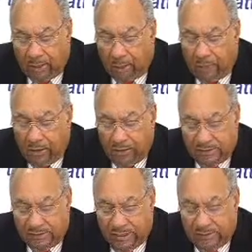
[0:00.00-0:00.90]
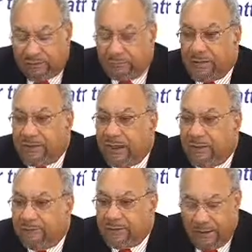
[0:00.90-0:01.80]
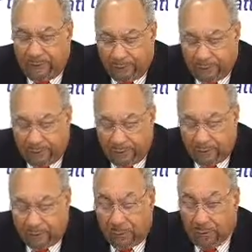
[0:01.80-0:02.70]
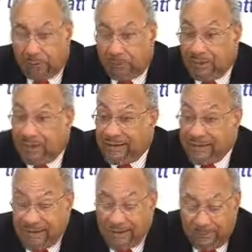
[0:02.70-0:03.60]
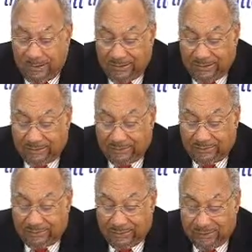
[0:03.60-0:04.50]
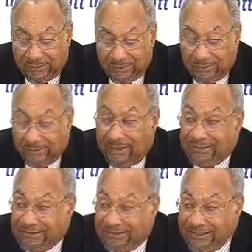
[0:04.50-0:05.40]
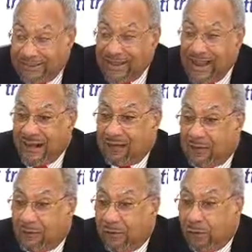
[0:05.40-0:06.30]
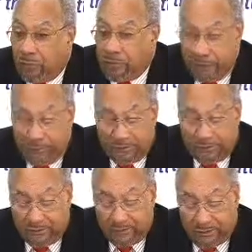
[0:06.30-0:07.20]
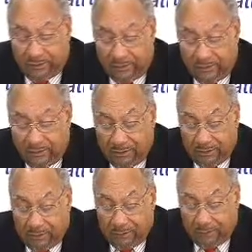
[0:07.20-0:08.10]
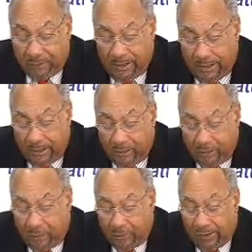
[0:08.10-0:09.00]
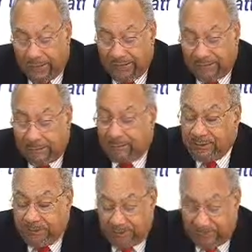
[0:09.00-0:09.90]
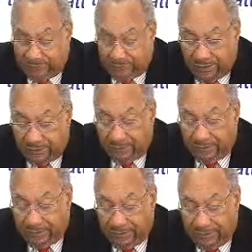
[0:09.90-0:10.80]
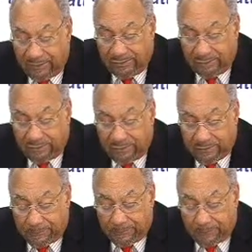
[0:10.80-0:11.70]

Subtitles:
we undertake to make every effort to attend any meetings that CCL or labor generally may organize pertaining to trade-related issues,